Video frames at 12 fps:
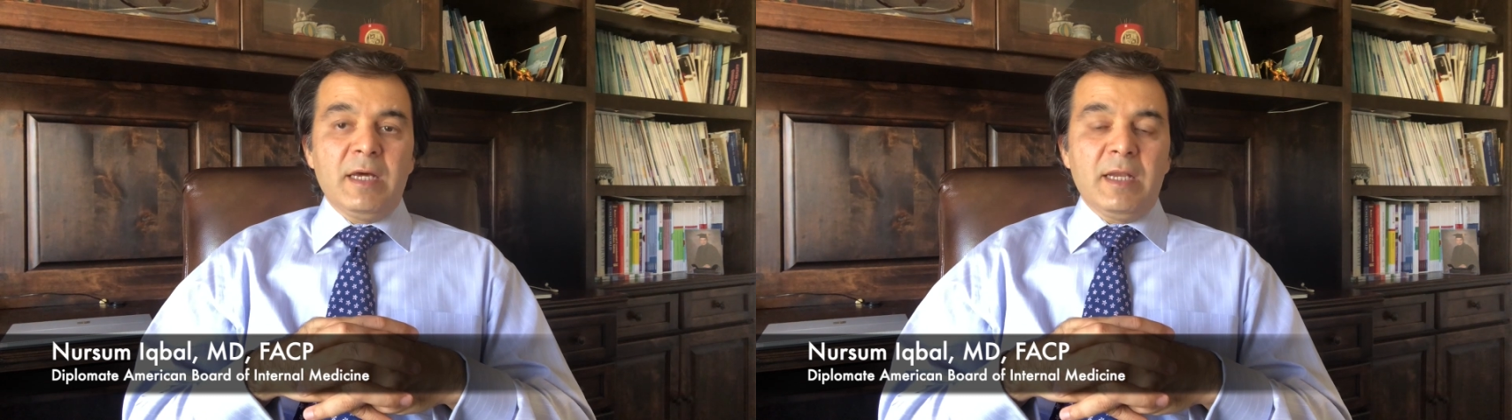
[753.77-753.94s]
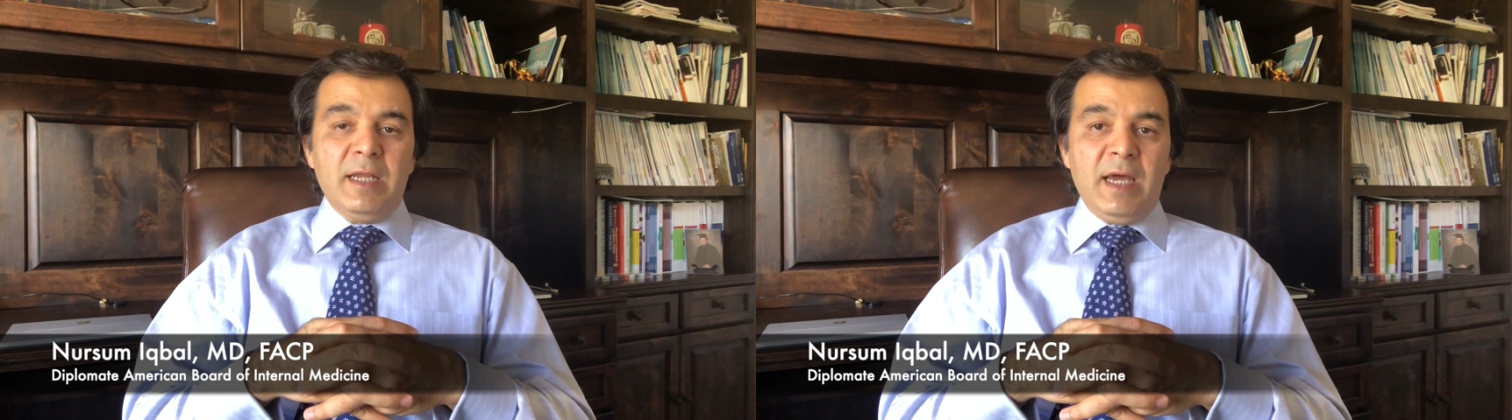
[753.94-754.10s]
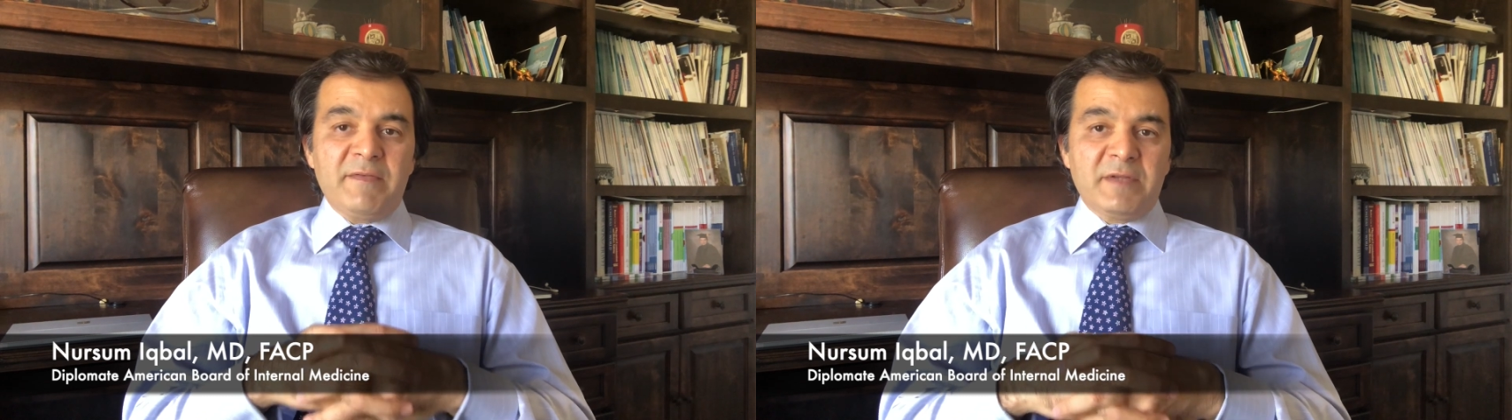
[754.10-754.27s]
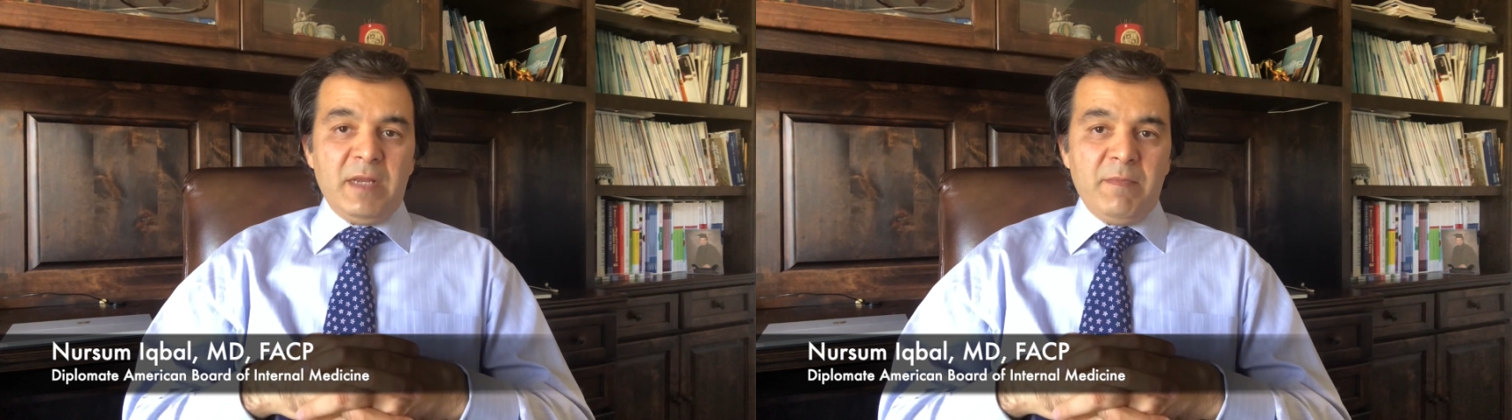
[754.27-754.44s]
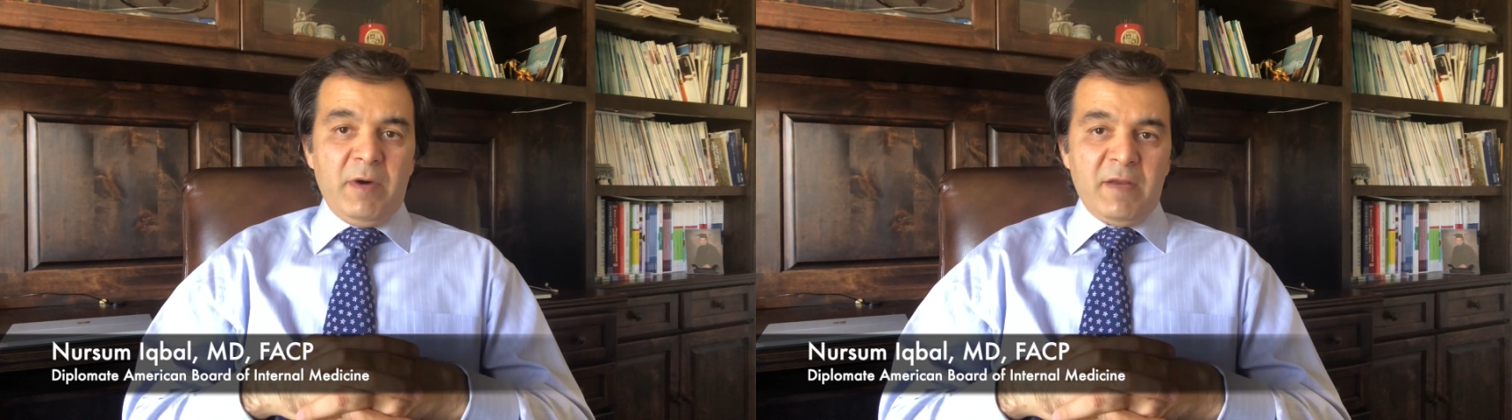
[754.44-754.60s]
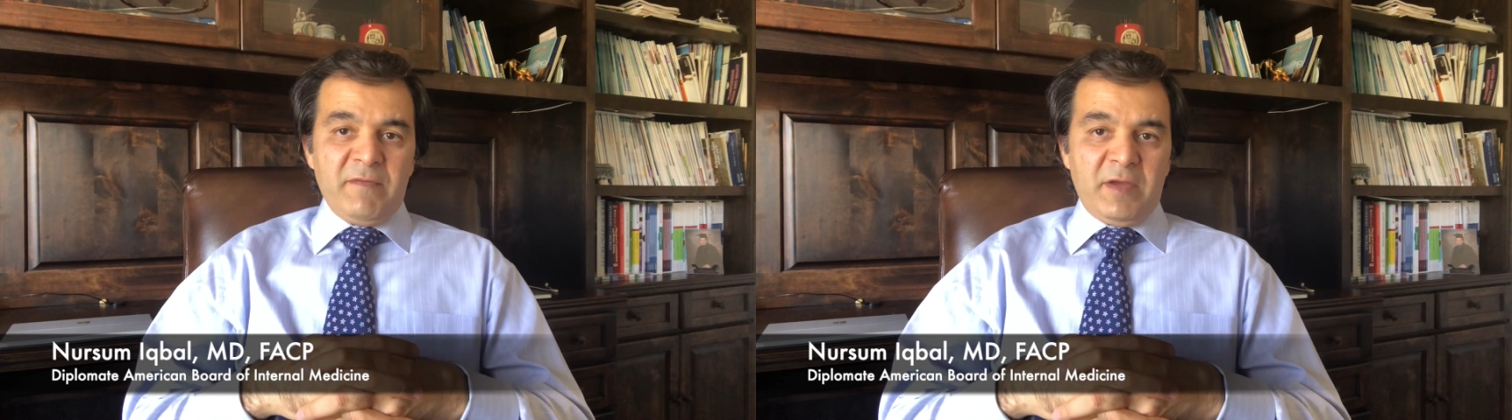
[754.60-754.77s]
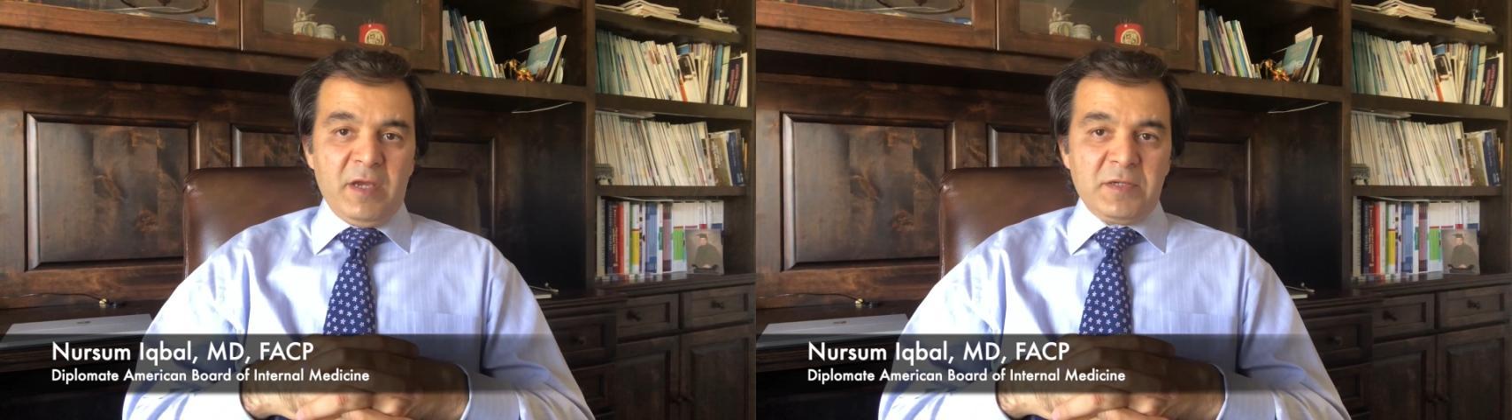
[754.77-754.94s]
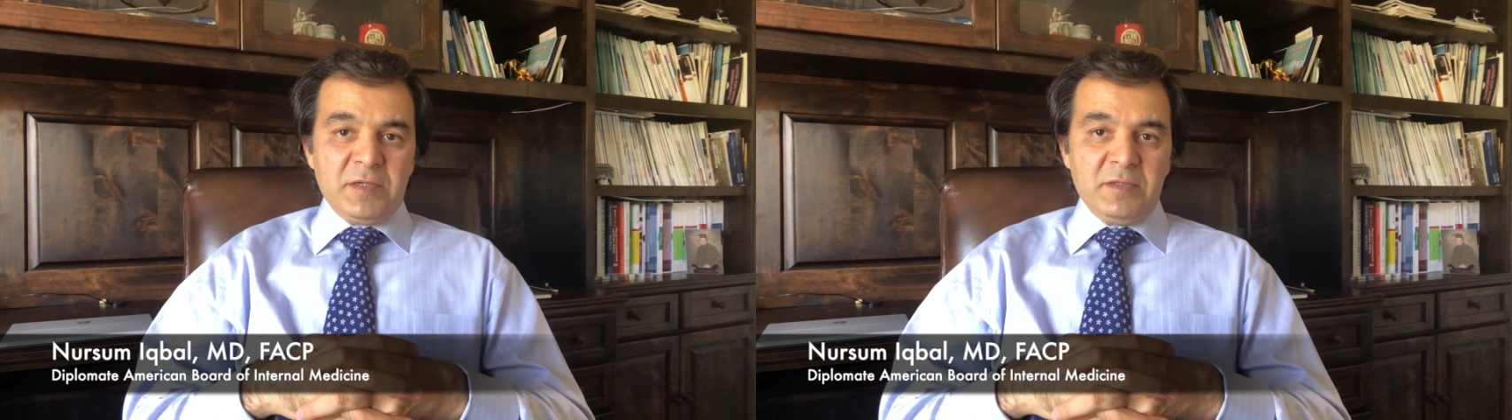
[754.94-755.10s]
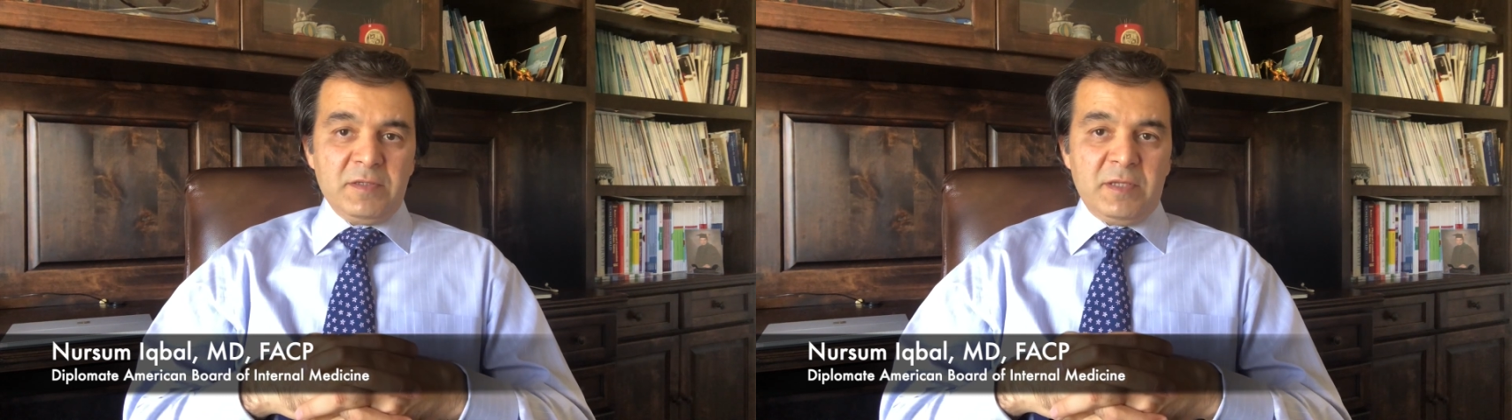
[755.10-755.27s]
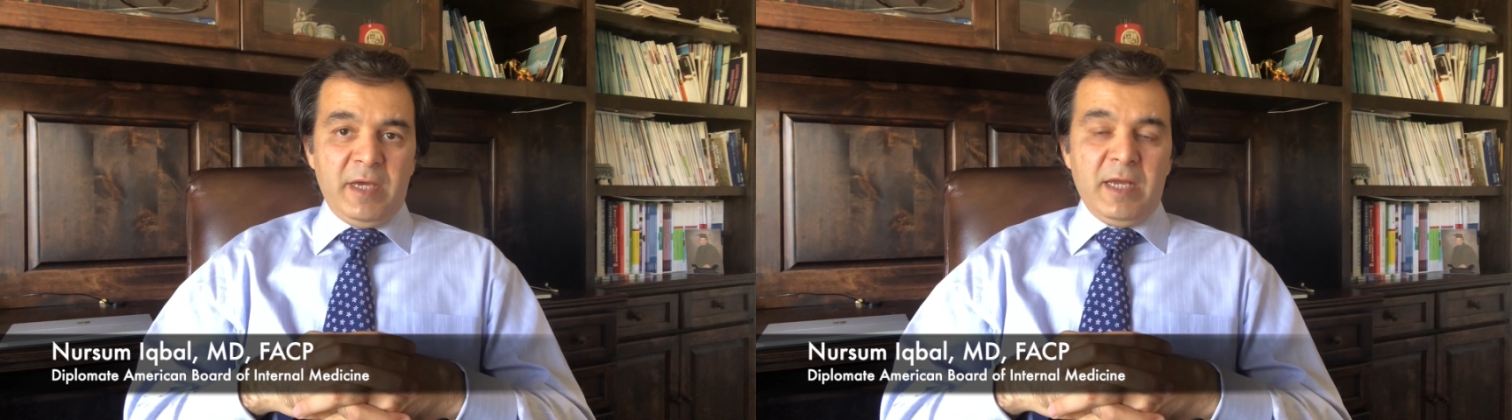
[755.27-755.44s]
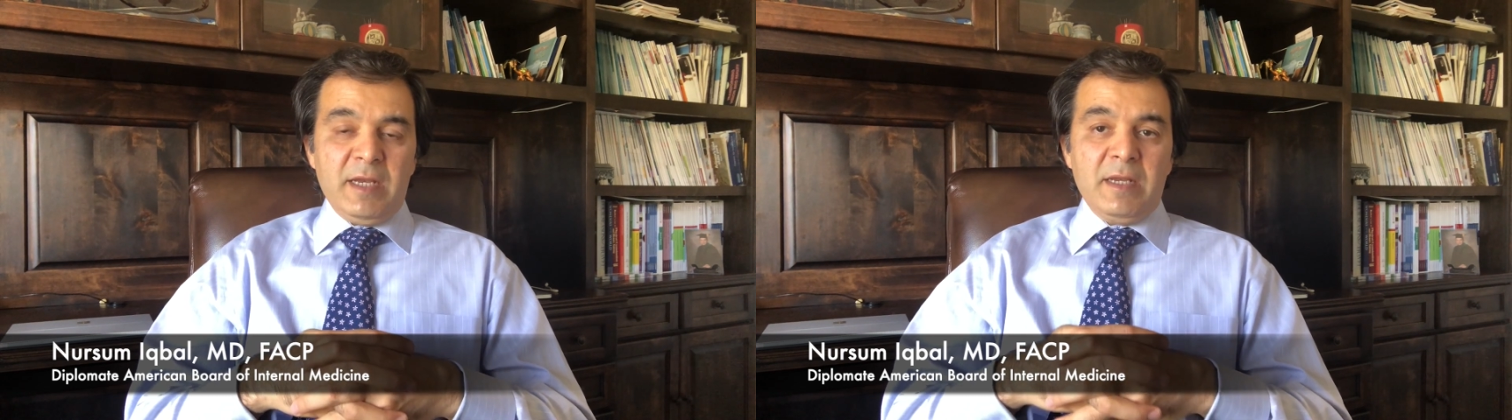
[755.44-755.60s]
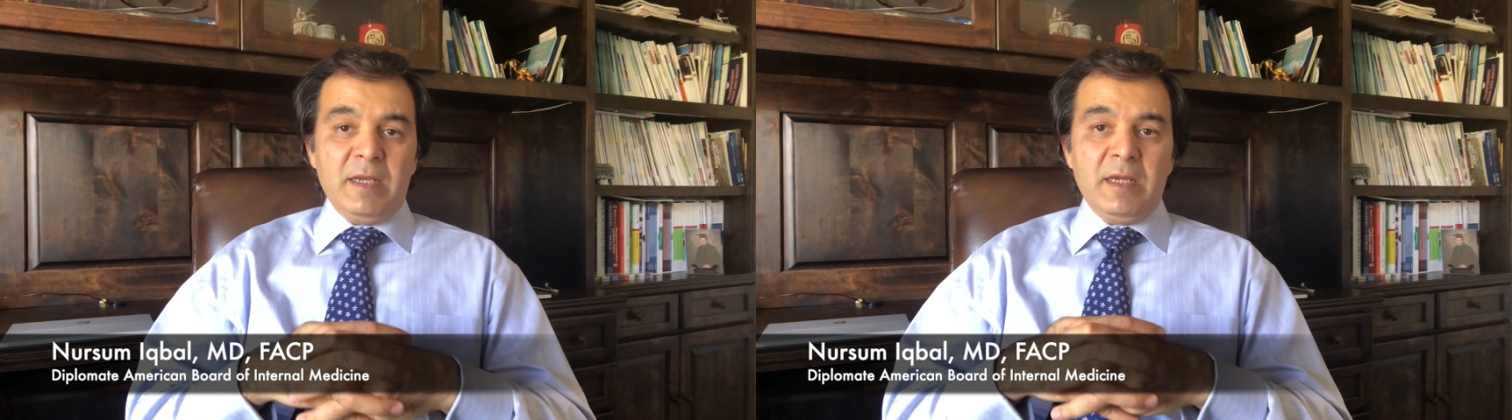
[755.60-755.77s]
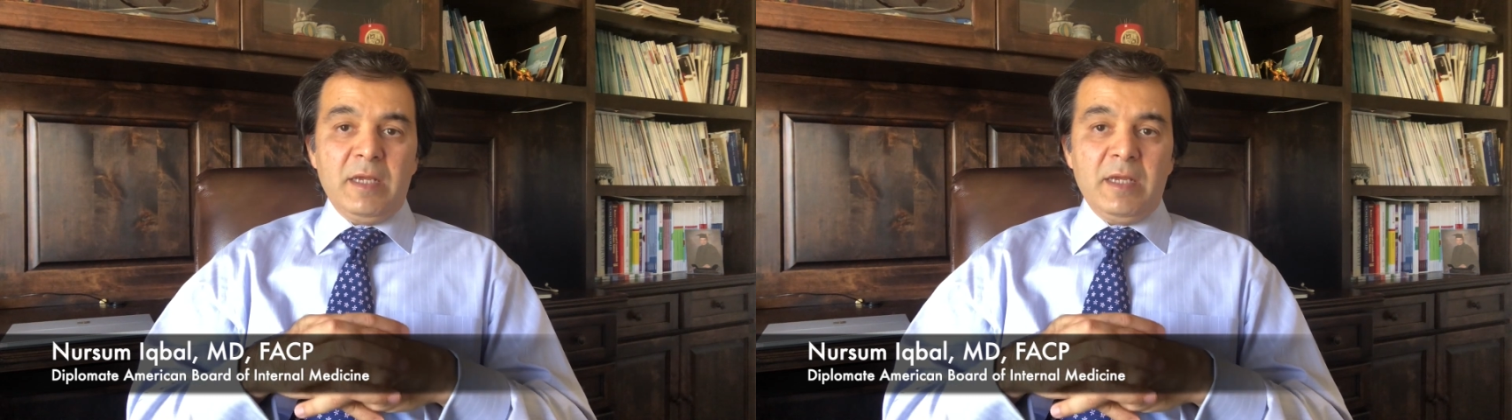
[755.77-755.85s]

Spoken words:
lifestyle modifications, then